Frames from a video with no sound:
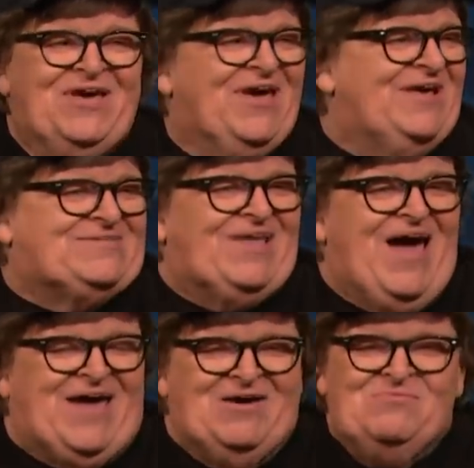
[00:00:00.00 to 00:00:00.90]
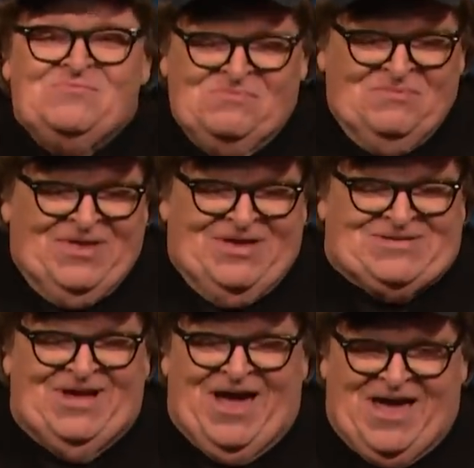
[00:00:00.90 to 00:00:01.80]
It's like,
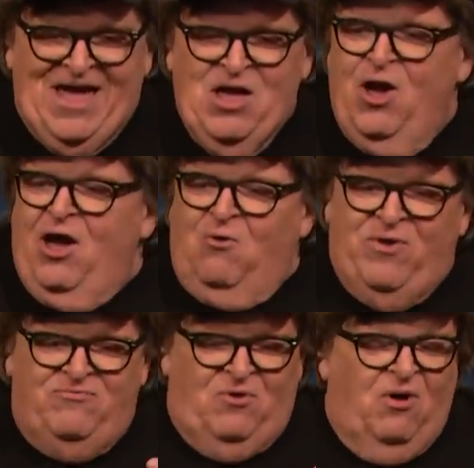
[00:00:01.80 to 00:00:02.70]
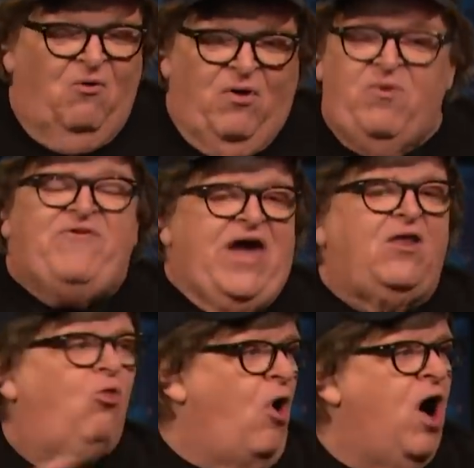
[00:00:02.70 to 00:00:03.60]
it's like we've, we've had a
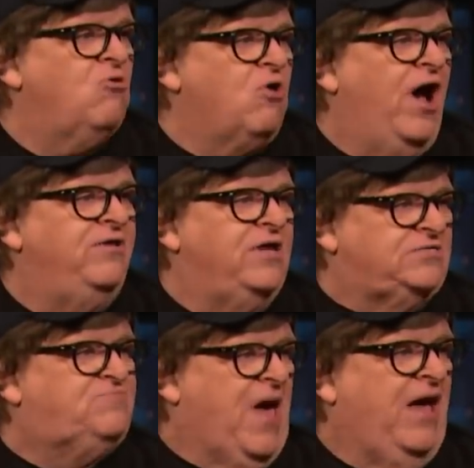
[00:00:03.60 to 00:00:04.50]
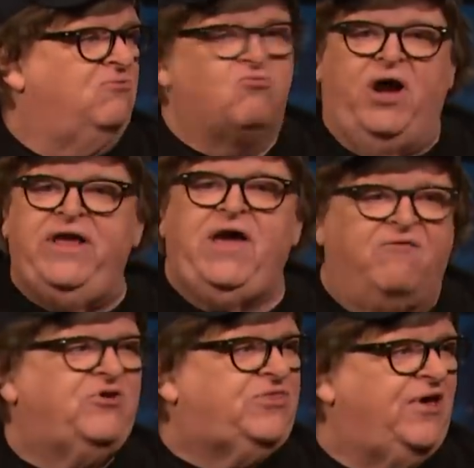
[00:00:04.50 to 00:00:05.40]
long run as men running
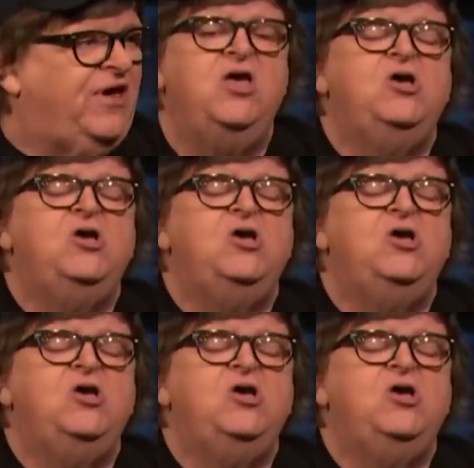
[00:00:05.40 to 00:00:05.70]
everything.